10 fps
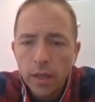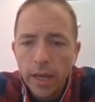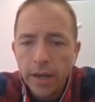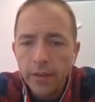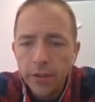
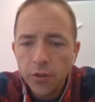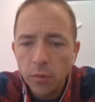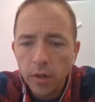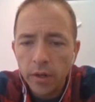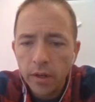And in this
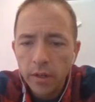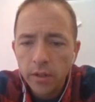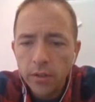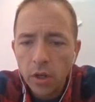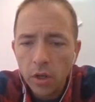one,
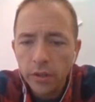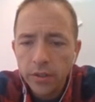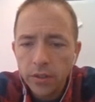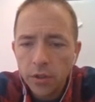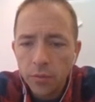tall
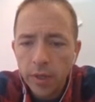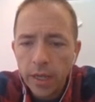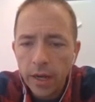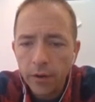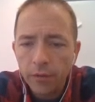is
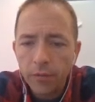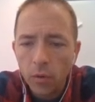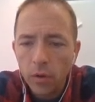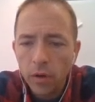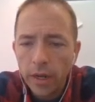3 out of
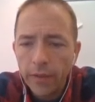4.